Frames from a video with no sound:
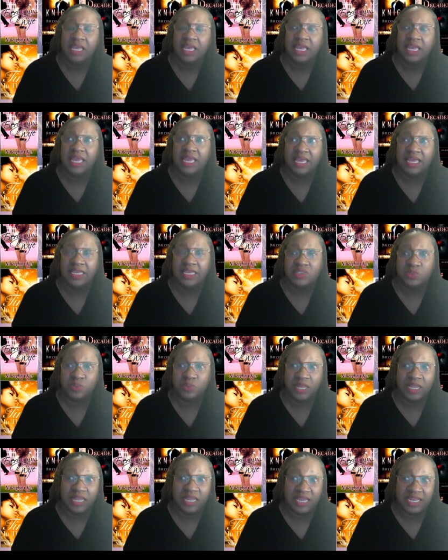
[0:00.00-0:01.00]
as
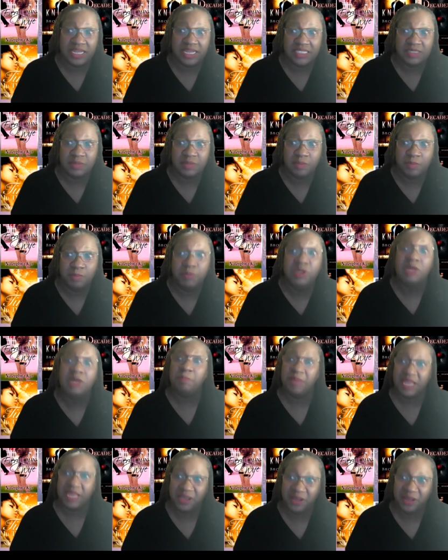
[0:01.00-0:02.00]
well as book
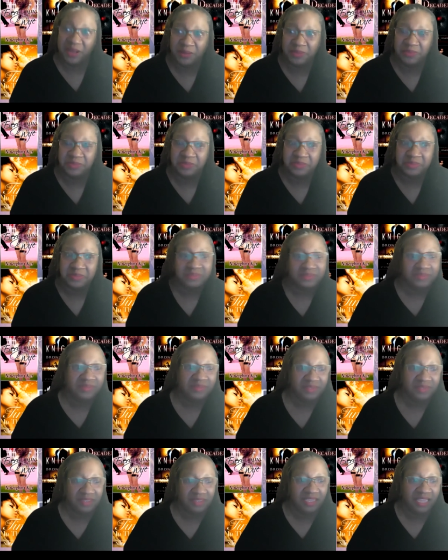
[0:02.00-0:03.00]
bingo.
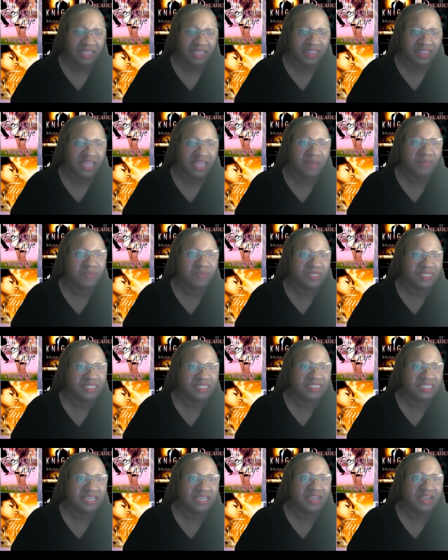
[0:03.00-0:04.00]
And that
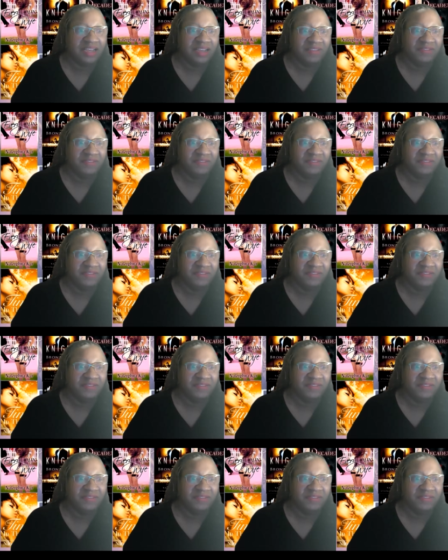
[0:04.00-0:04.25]
was uh,